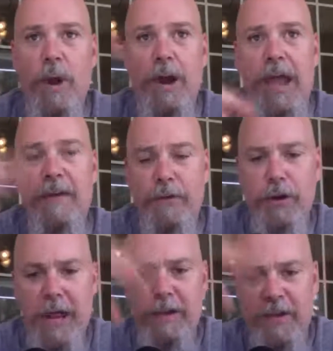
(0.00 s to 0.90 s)
where
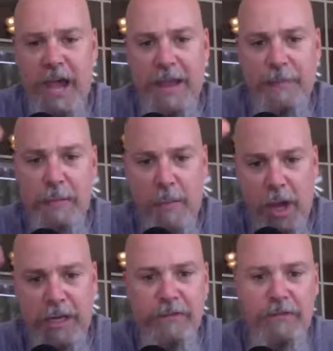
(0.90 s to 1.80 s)
effort and time and
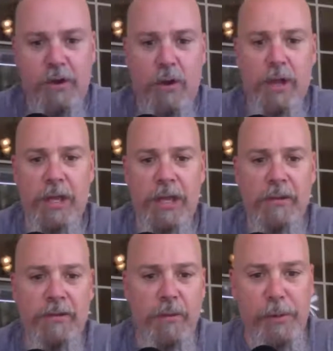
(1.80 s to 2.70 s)
money is going
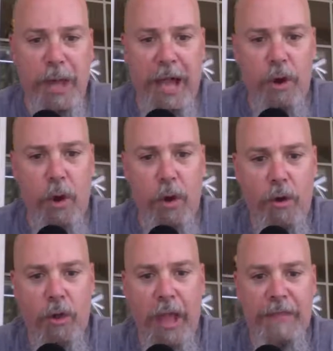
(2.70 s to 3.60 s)
into a black
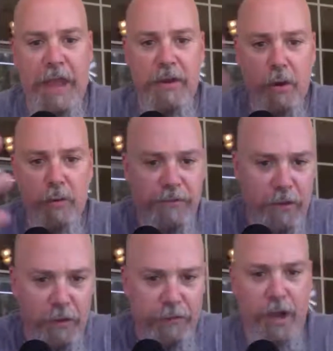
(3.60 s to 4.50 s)
hole that no
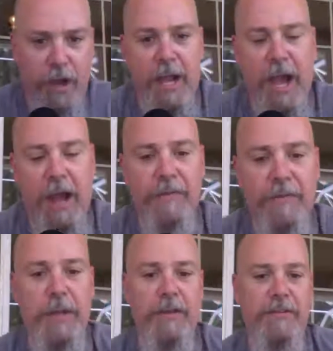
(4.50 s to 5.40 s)
results are coming out of
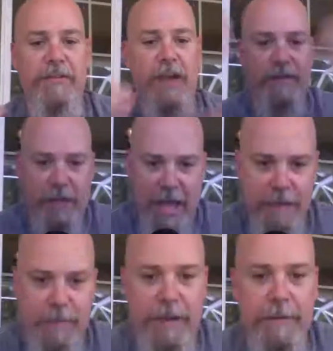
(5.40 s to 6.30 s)
because it's out of
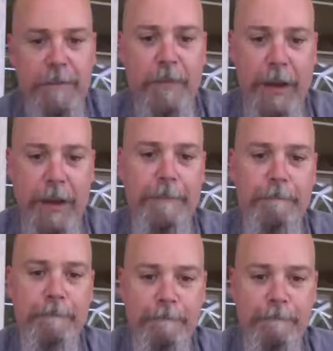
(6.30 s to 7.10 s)
alignment, right?